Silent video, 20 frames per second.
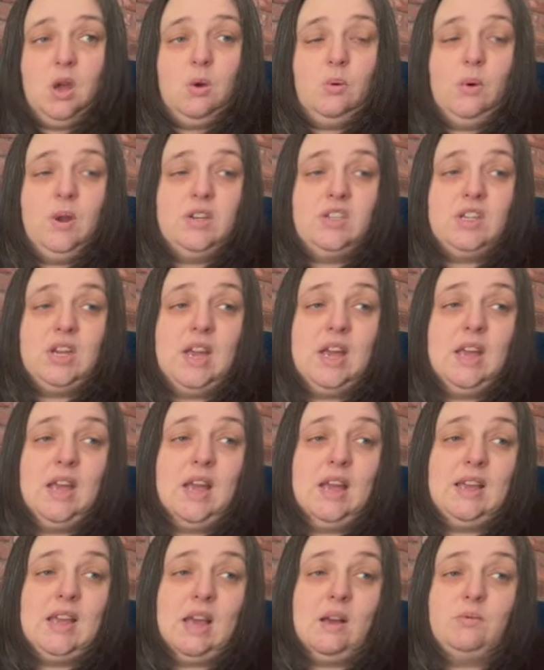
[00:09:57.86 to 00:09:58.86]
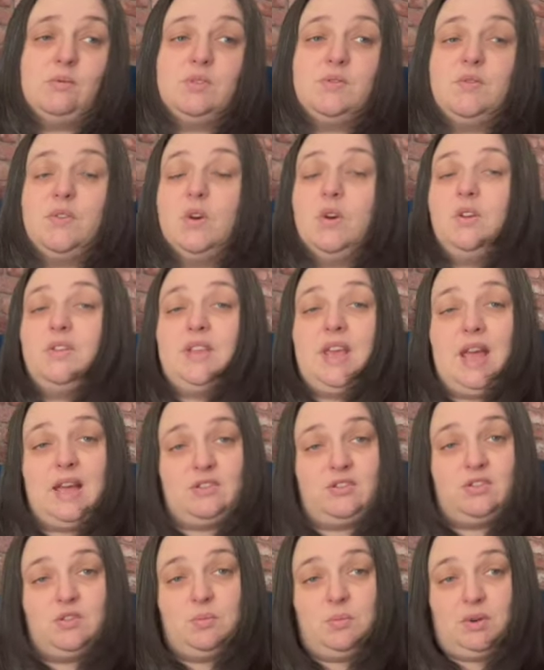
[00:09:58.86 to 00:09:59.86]
which accounts for all the
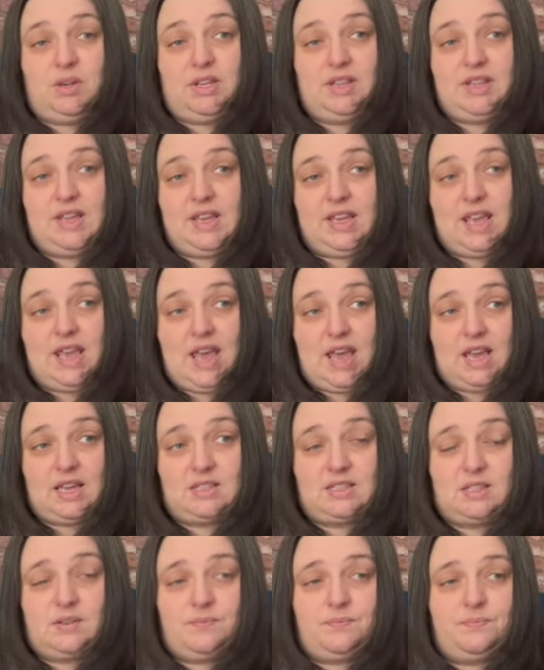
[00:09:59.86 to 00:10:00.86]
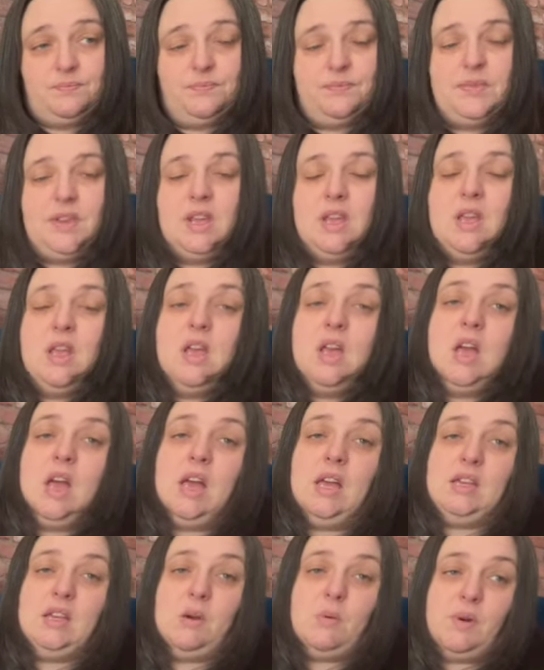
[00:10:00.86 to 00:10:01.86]
extra money that he had.
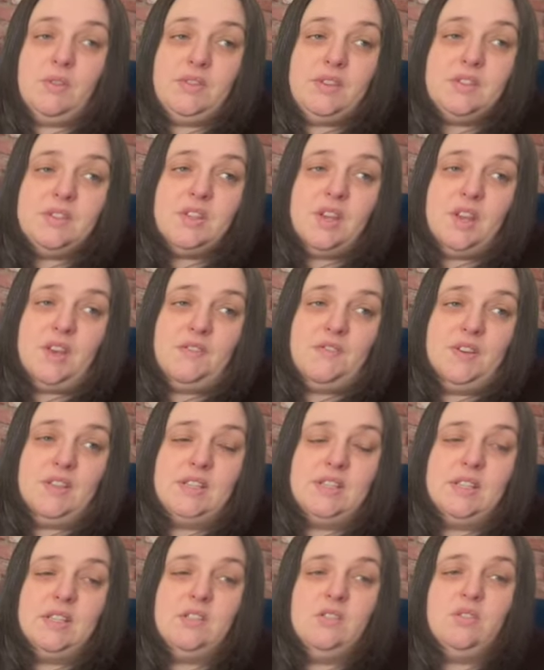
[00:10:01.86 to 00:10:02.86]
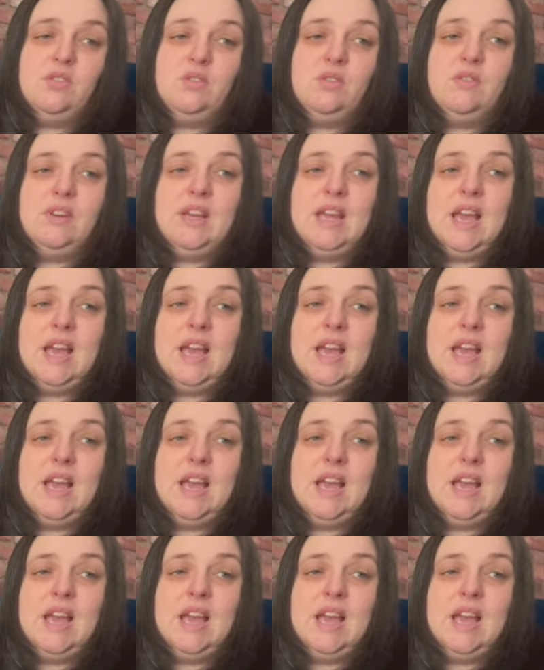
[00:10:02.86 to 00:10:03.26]
Now, on the surface, this story